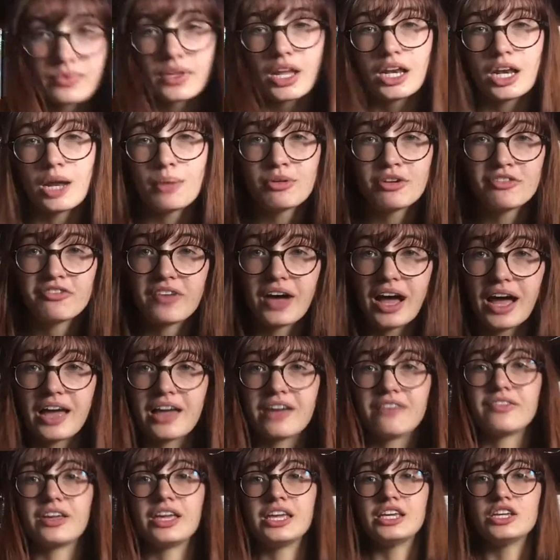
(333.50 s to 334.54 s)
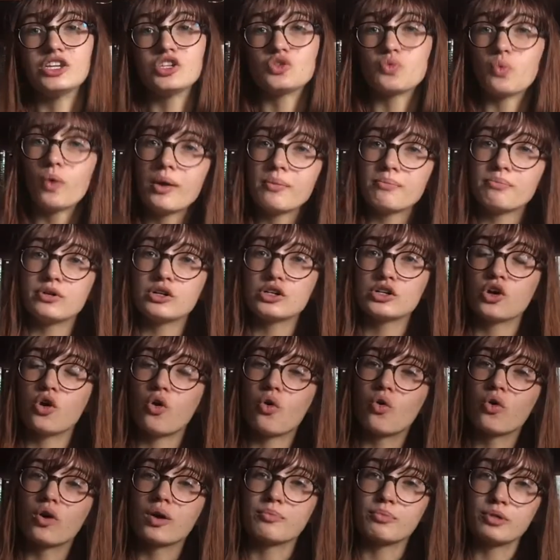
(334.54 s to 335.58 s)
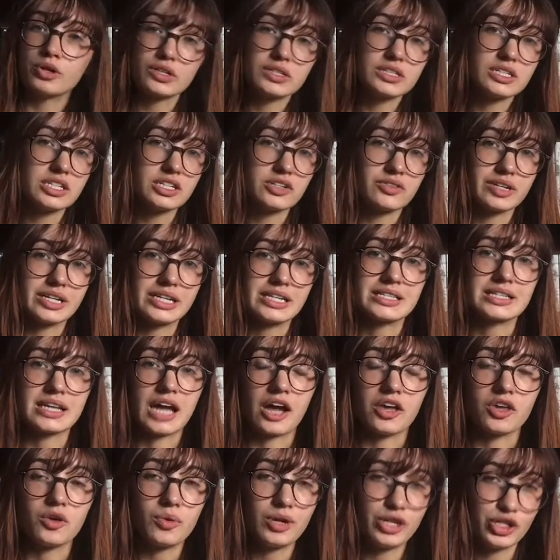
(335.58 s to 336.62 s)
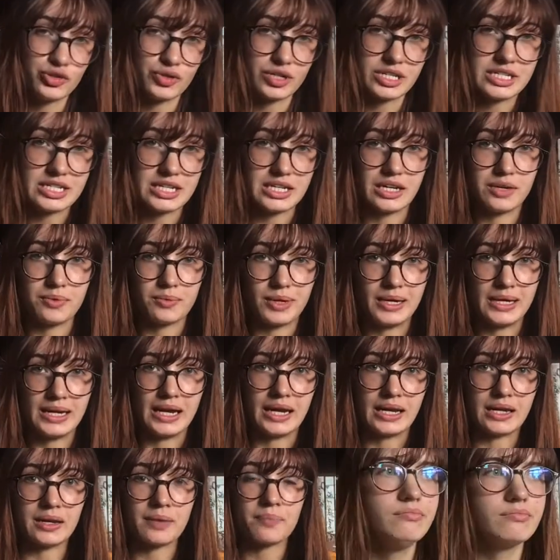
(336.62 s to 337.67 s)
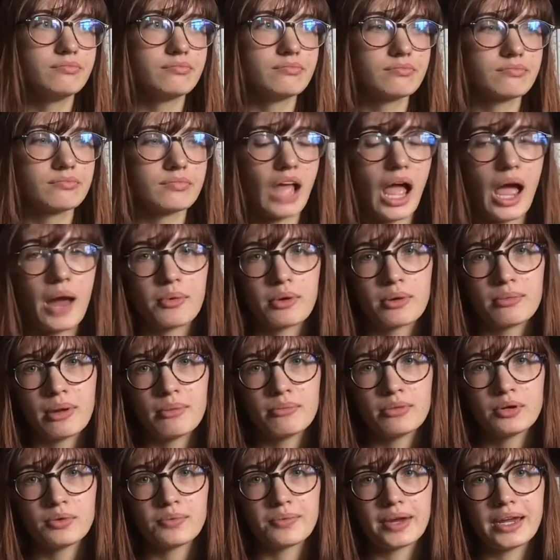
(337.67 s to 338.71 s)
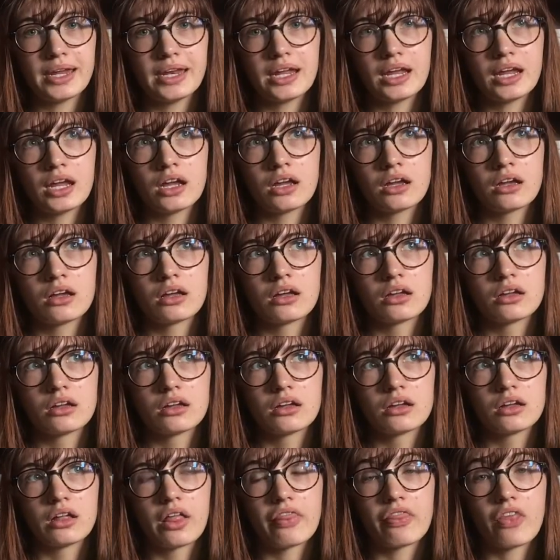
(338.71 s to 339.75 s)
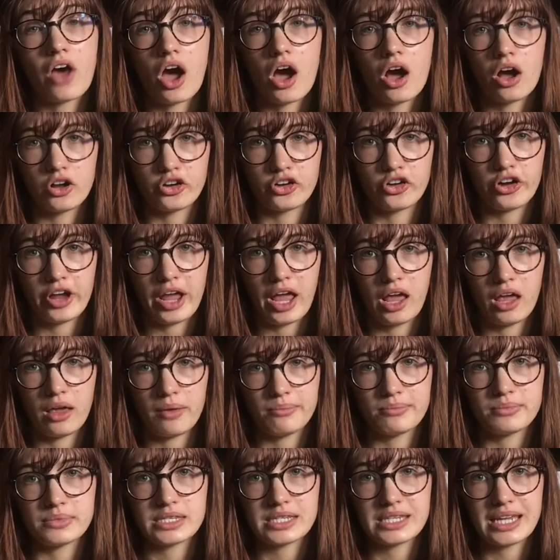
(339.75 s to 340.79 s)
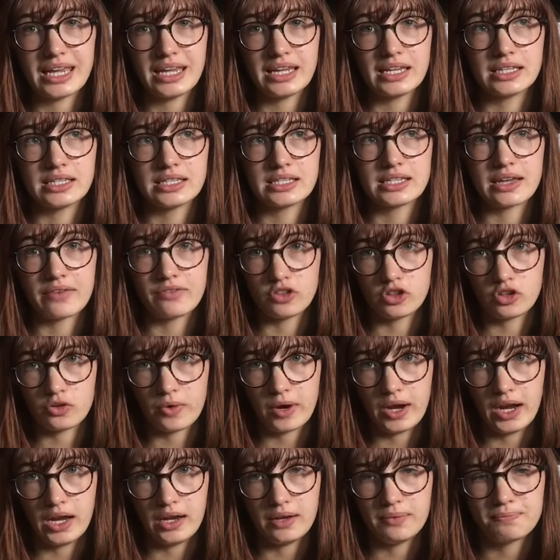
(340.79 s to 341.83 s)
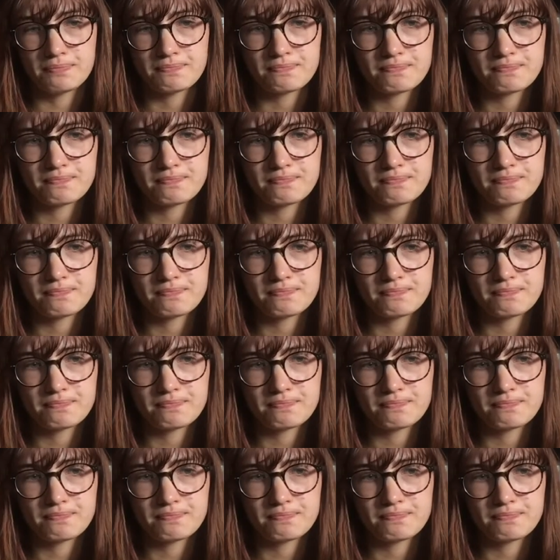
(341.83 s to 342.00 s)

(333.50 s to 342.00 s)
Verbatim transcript: Number 5 is, what book or book series got you interested in reading? I remember reading The Hunger Games in 7th grade.